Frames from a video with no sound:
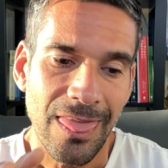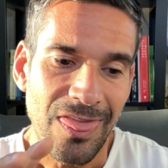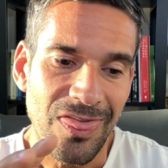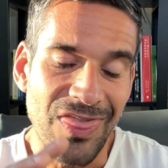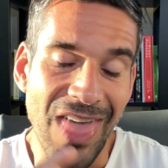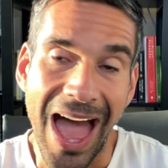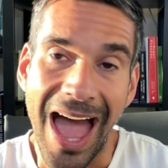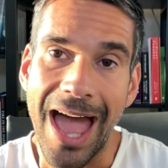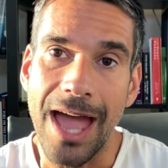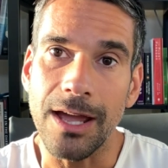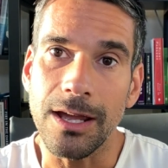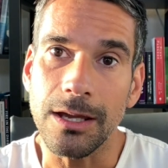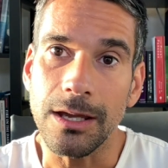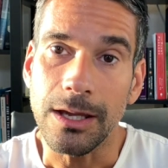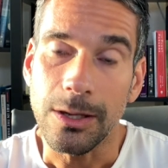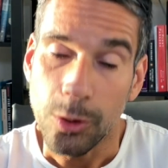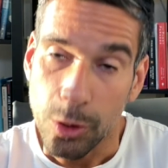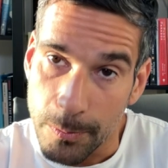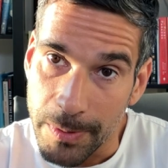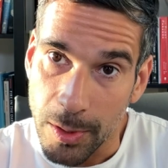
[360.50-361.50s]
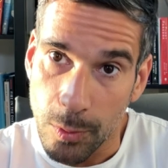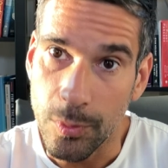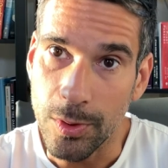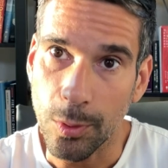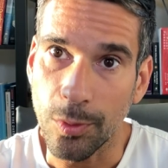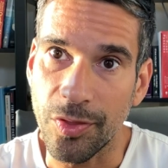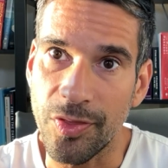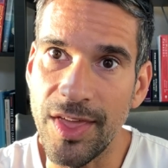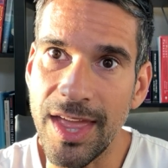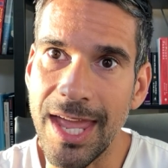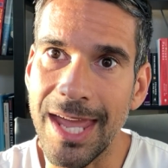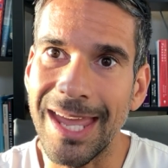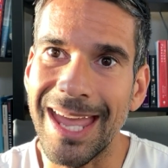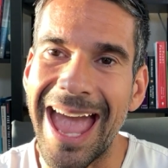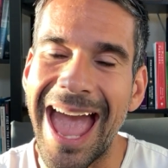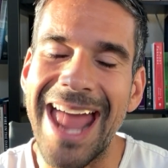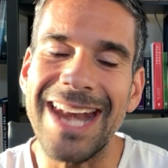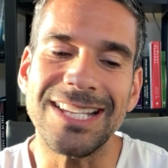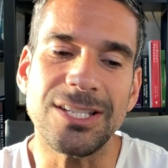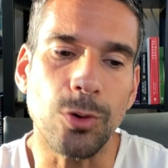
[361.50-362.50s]
That could be a real thing,
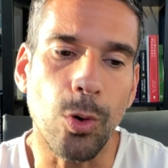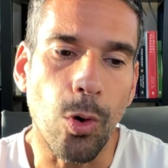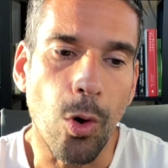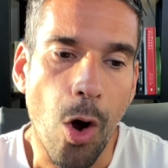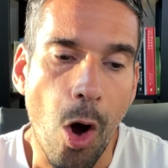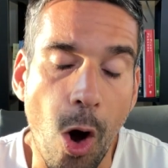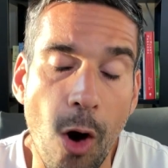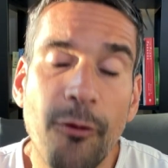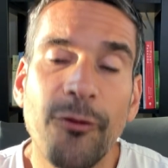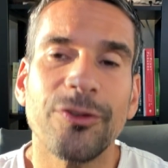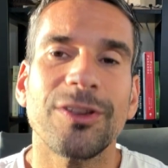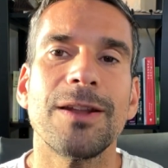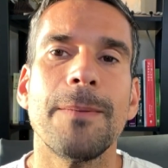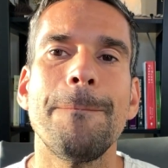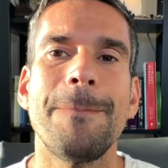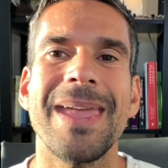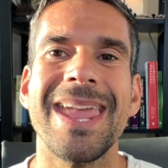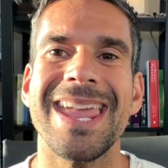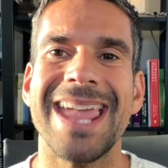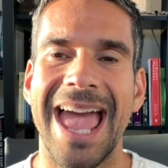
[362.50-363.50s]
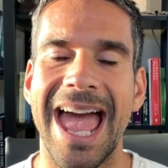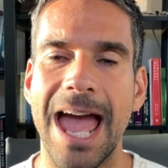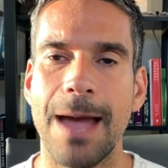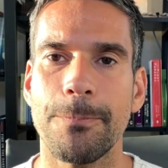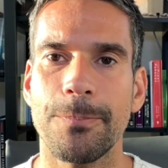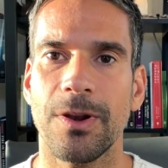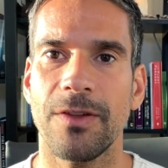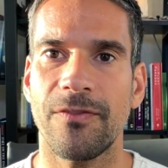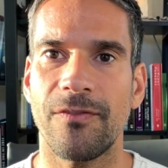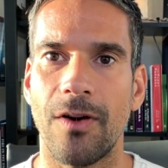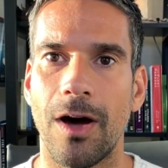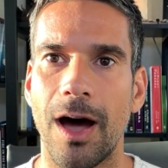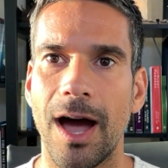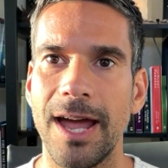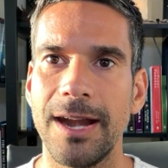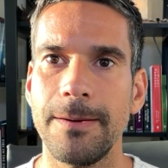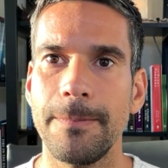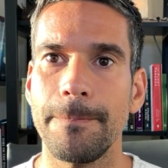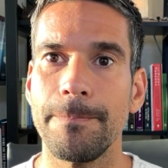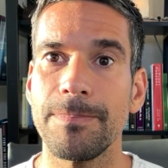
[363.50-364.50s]
and it's often being amplified